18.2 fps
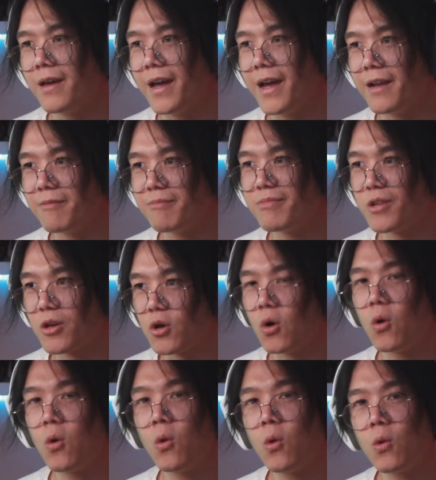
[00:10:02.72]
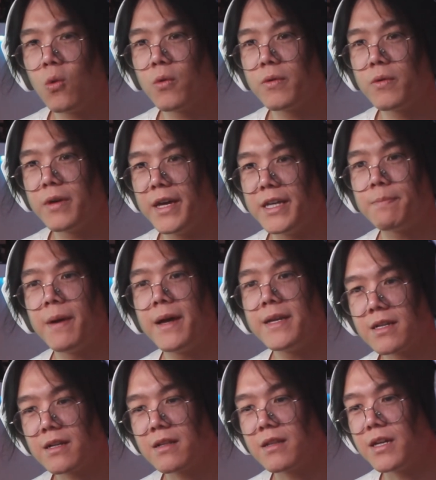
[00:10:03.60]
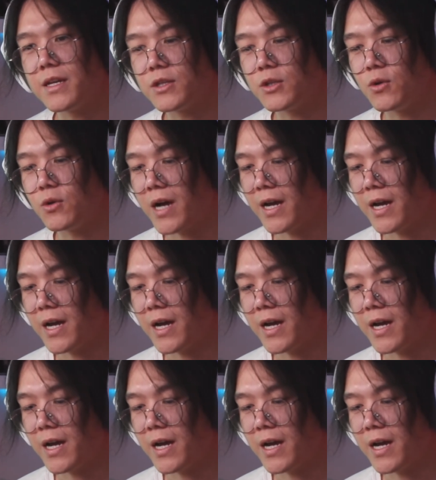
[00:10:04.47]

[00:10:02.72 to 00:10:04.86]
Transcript: And the goal is basically to